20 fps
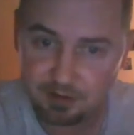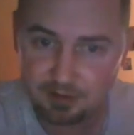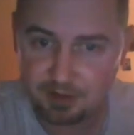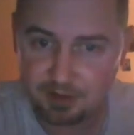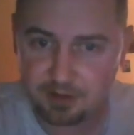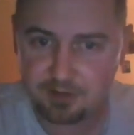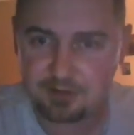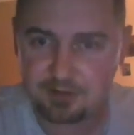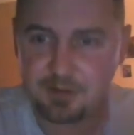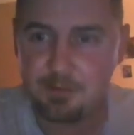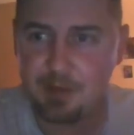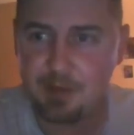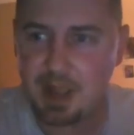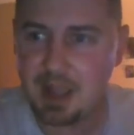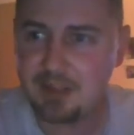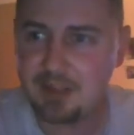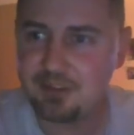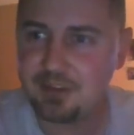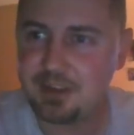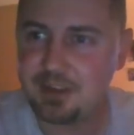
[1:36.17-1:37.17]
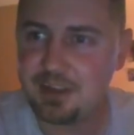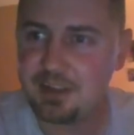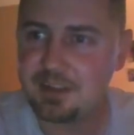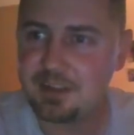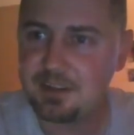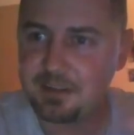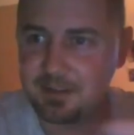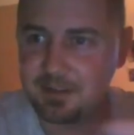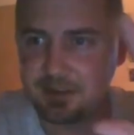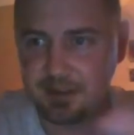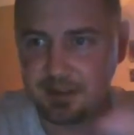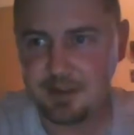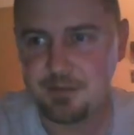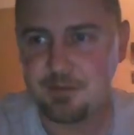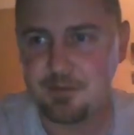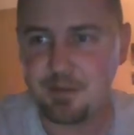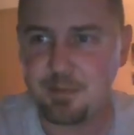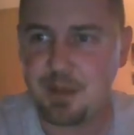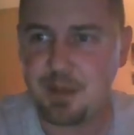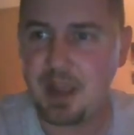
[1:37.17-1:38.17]
There's compositing,
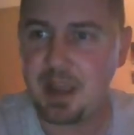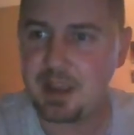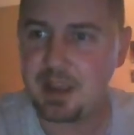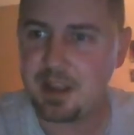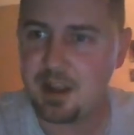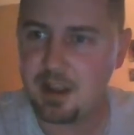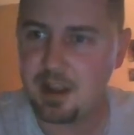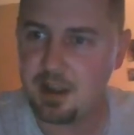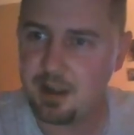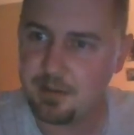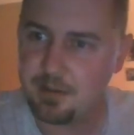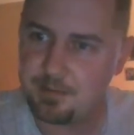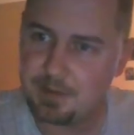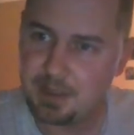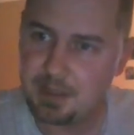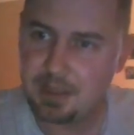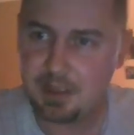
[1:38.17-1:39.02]
the picom,